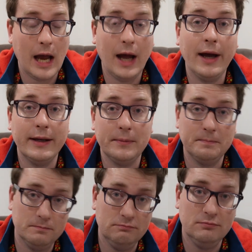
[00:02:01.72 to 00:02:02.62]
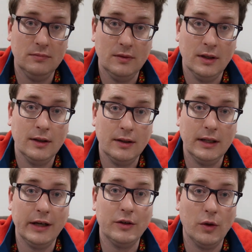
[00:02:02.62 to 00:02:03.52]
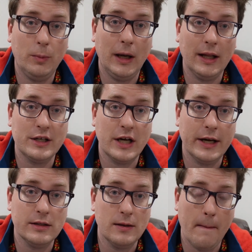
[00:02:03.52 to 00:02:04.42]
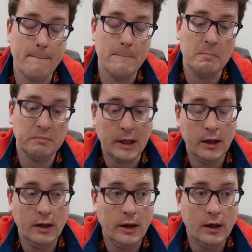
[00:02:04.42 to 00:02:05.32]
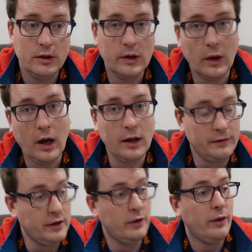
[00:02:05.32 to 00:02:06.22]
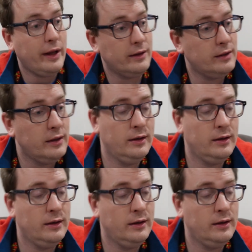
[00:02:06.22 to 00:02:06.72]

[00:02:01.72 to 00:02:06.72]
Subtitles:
I need to apologize to all of you, and